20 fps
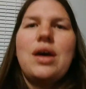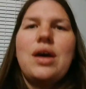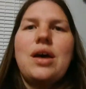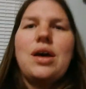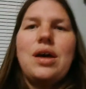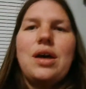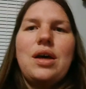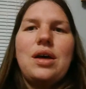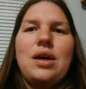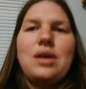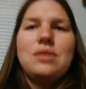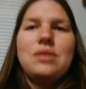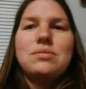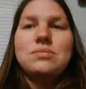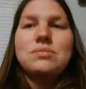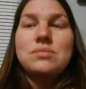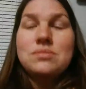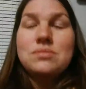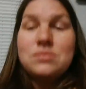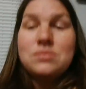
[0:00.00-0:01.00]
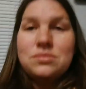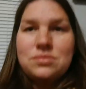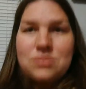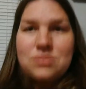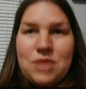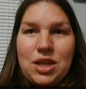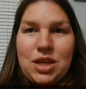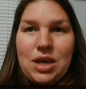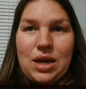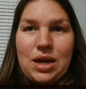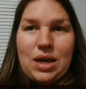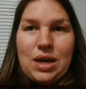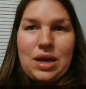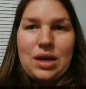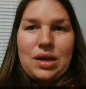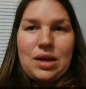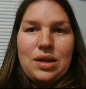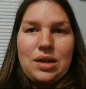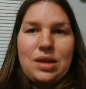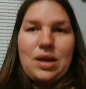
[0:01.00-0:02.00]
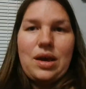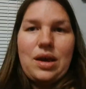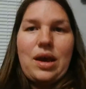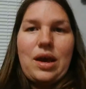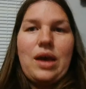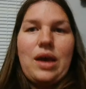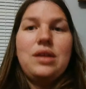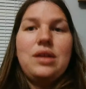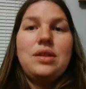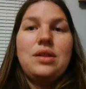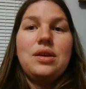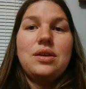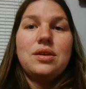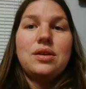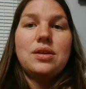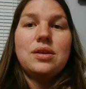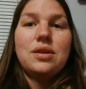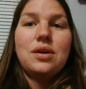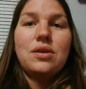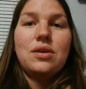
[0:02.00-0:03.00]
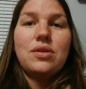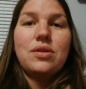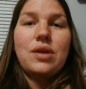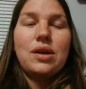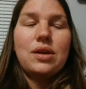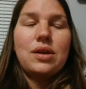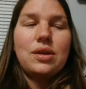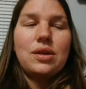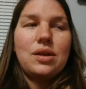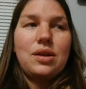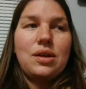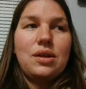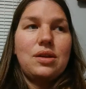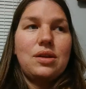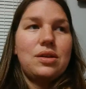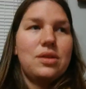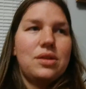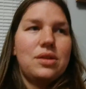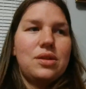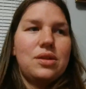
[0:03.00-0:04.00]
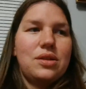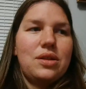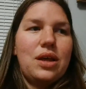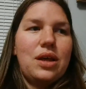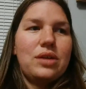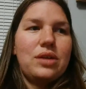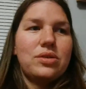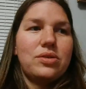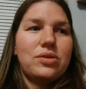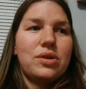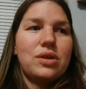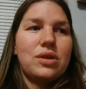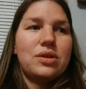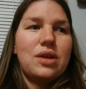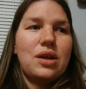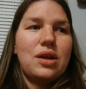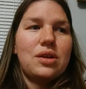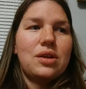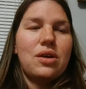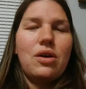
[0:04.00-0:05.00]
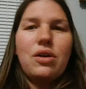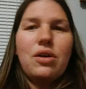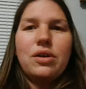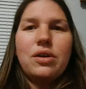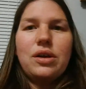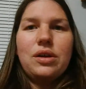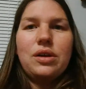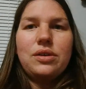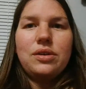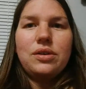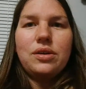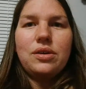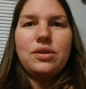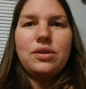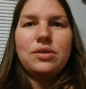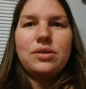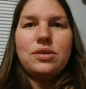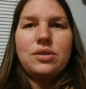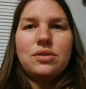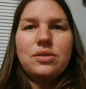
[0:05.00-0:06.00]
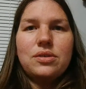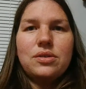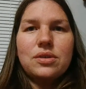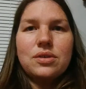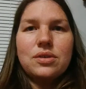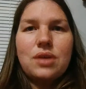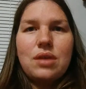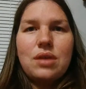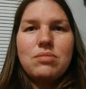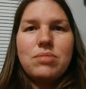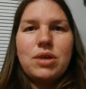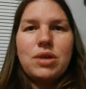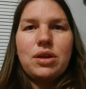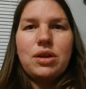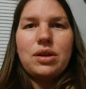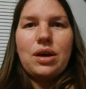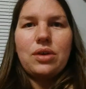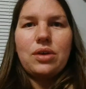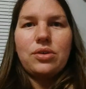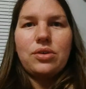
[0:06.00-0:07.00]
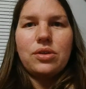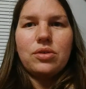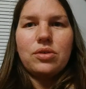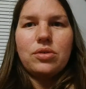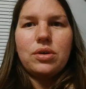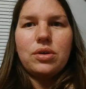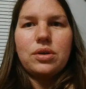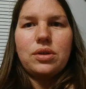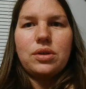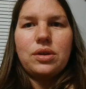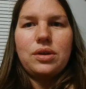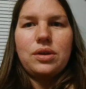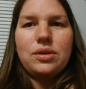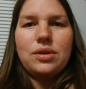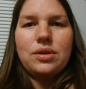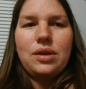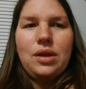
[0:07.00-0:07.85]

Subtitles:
Yeah, I just know that that's what it says. All E series use the same build out on the Quicklys.